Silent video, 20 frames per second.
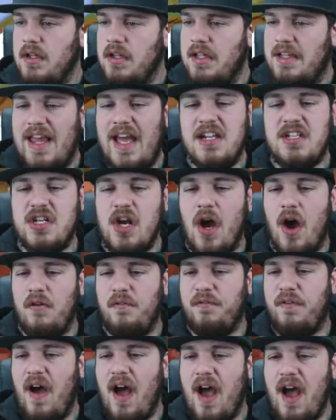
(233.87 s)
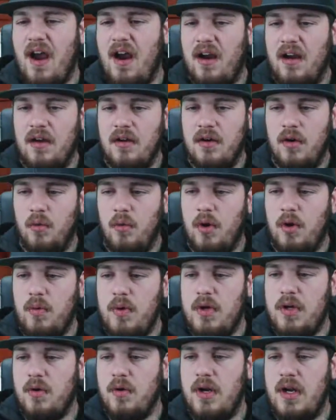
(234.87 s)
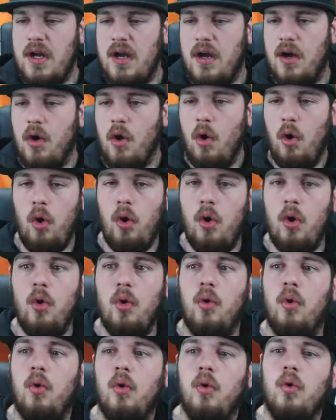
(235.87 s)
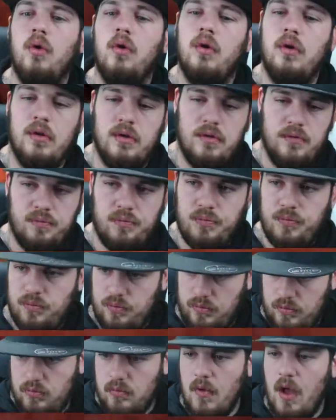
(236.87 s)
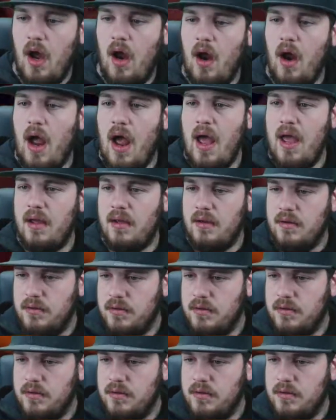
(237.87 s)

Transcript: Light you on fire. What are we doing here? Woo! All right.